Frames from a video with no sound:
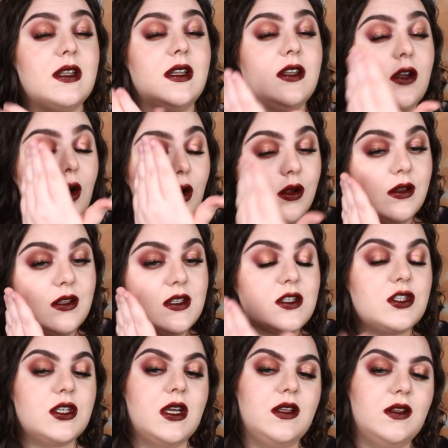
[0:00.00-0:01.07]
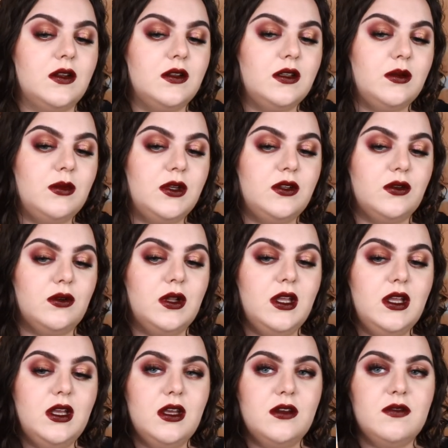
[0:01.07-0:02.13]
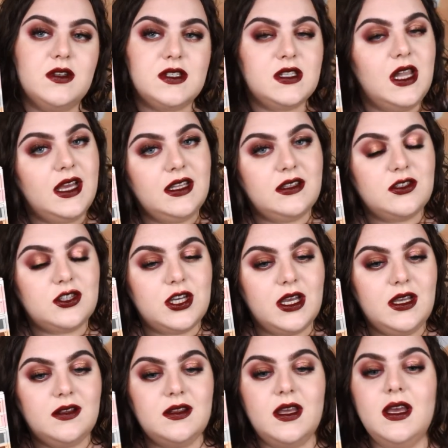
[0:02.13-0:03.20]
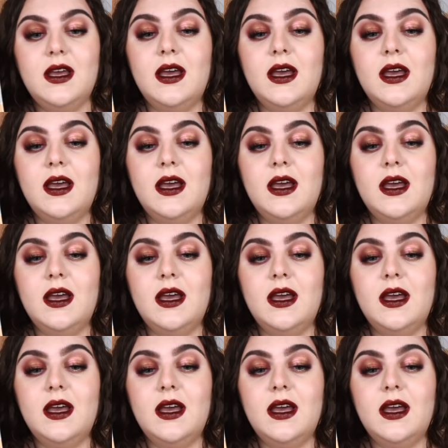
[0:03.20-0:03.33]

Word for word: and on this shade on the middle this light shade,